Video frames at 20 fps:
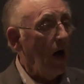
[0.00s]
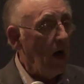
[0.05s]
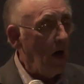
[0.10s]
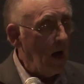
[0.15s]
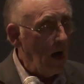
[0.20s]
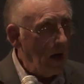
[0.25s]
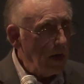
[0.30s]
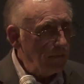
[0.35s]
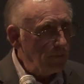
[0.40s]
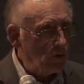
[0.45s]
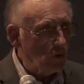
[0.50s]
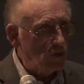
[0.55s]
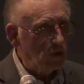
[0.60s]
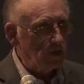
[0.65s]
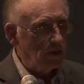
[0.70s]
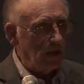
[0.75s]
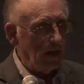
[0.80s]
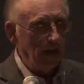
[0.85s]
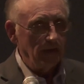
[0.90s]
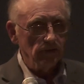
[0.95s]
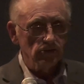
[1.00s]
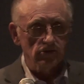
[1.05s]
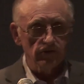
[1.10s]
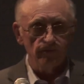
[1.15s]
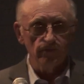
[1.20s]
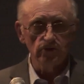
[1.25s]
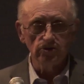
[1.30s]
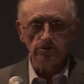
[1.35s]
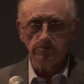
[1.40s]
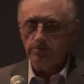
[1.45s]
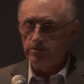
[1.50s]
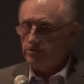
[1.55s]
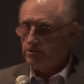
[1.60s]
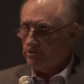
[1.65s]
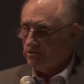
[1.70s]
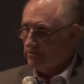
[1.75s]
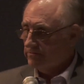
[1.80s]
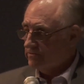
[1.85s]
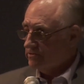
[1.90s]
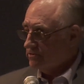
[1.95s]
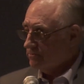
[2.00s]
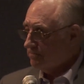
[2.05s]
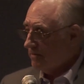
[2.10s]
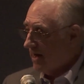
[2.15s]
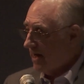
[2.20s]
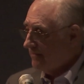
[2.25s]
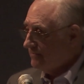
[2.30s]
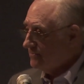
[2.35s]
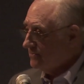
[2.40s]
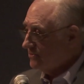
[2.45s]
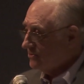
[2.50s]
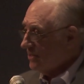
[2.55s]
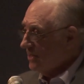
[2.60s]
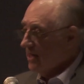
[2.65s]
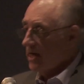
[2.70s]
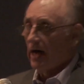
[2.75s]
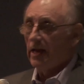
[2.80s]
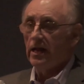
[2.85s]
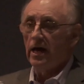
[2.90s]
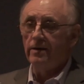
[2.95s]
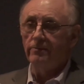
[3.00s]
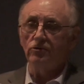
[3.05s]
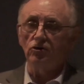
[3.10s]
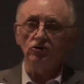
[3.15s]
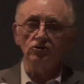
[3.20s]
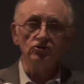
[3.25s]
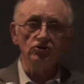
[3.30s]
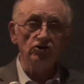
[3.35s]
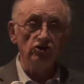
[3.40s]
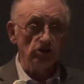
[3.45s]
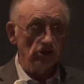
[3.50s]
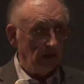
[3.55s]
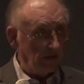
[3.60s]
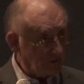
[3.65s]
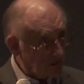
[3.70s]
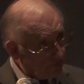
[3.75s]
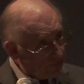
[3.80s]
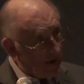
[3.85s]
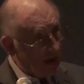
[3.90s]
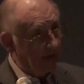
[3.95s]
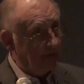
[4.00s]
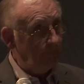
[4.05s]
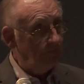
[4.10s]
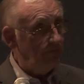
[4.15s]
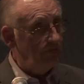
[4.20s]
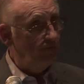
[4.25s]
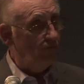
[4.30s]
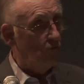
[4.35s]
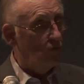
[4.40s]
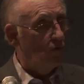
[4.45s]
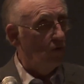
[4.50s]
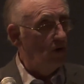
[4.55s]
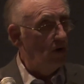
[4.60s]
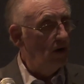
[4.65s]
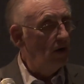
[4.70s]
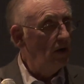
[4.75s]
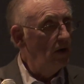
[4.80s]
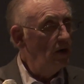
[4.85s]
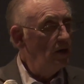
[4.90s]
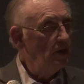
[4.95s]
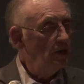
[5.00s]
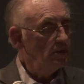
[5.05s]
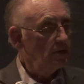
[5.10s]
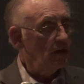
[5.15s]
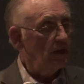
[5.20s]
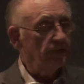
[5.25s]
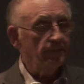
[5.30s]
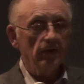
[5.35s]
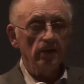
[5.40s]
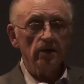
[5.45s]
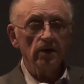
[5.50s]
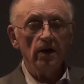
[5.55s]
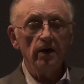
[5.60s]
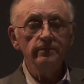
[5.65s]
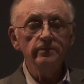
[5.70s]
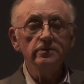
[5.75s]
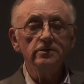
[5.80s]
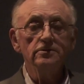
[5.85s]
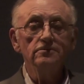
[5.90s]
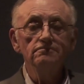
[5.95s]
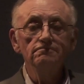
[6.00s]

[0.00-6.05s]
I'm going down as the First Minister of this province, and I'm going to see, as I've had before, the Lieutenant Governor.